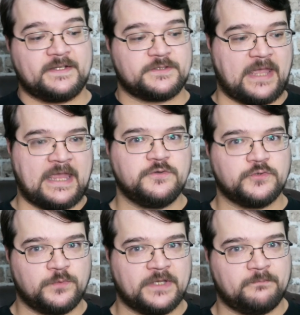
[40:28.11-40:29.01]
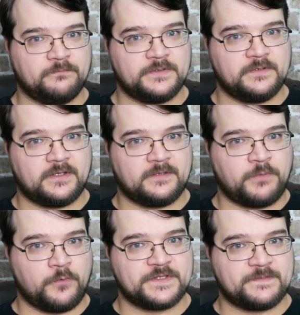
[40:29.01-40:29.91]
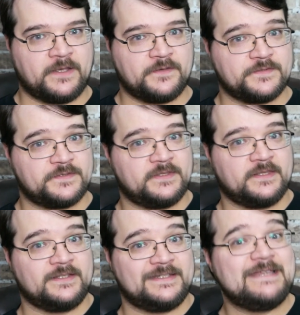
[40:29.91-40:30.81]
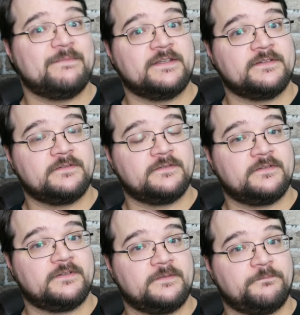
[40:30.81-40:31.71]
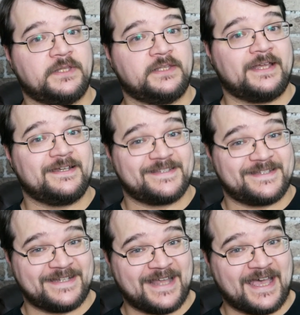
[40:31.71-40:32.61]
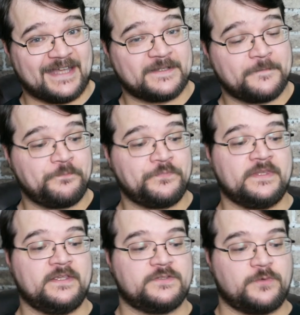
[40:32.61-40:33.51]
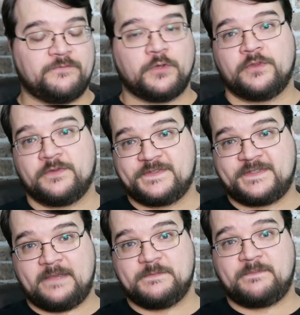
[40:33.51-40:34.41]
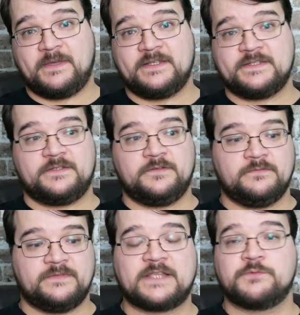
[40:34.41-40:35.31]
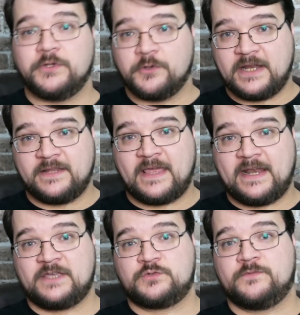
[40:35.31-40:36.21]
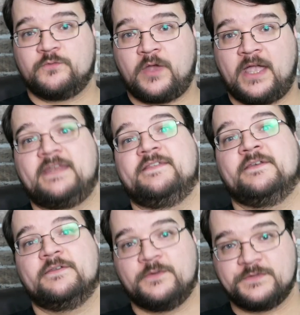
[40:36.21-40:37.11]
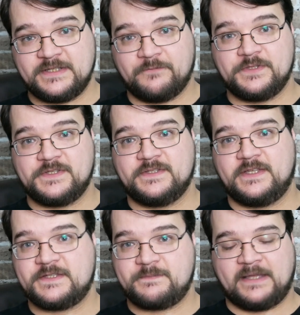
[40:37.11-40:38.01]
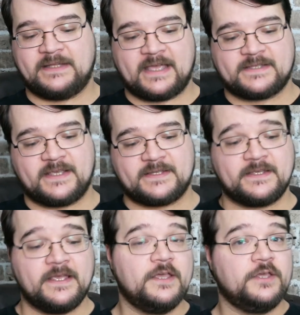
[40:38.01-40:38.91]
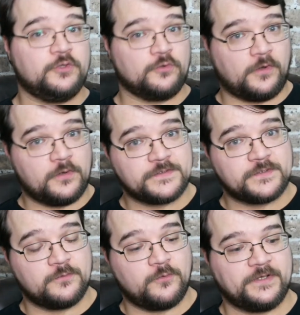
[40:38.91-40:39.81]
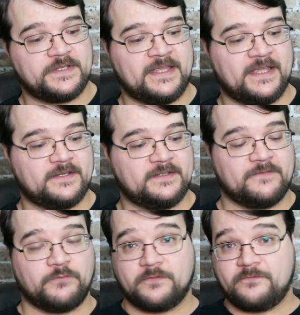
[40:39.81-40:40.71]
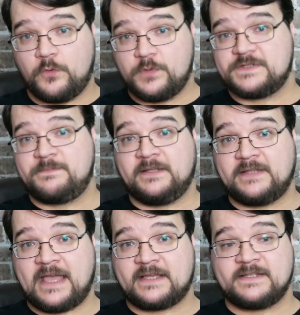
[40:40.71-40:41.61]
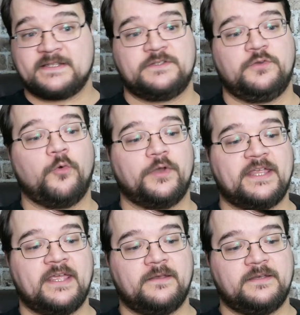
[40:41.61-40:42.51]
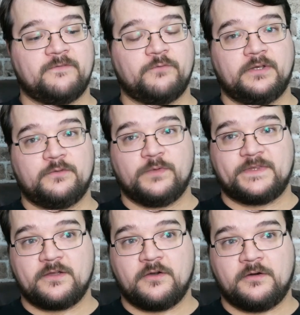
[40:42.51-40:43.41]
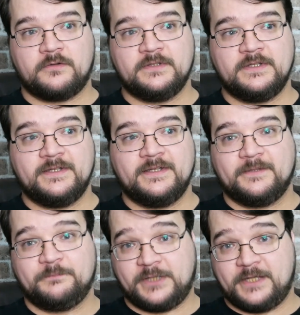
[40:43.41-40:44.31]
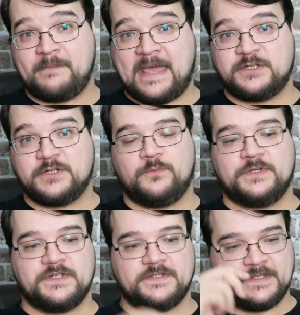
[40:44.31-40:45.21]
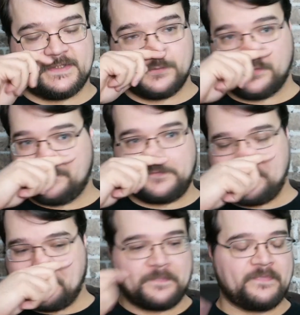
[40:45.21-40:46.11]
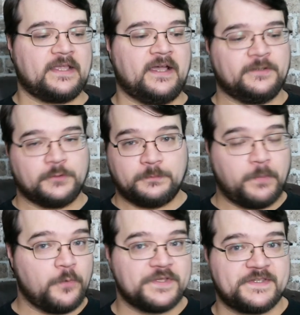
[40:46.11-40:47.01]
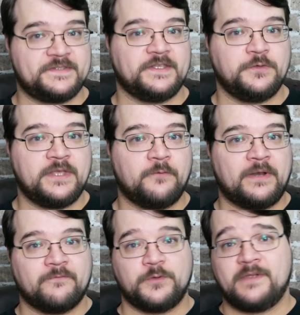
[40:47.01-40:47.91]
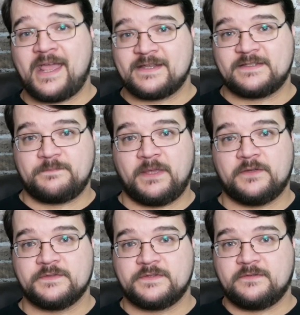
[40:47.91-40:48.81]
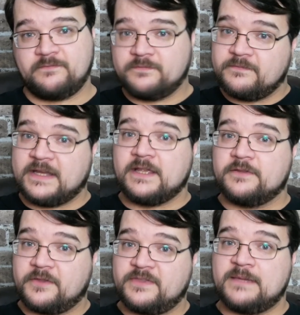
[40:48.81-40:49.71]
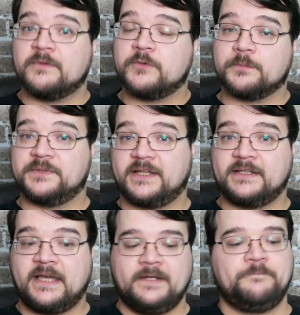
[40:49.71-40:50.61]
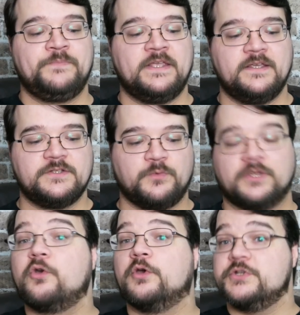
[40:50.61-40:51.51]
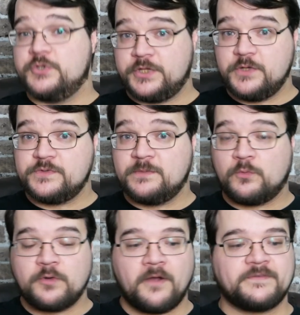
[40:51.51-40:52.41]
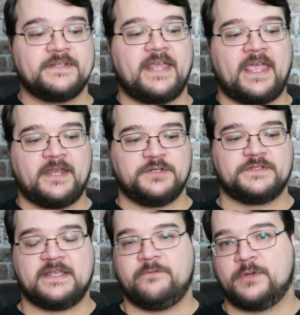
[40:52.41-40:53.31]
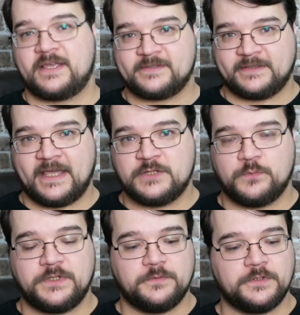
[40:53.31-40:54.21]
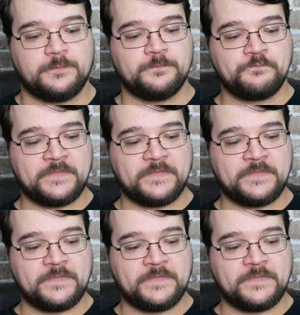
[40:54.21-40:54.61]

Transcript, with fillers: So angels will get bonus spells that the demon bloodline does not. So even though they're the same spell list, that's where you're getting that extra variety, that those differences in spell access. You're also going to get different focus spell access. You're going to get different, what they call blood magic, which is this sort of little bonuses that you get whenever you cast spells fitting the theme of your bloodline to encourage you to use them more often and just give you a nice little edge when you do.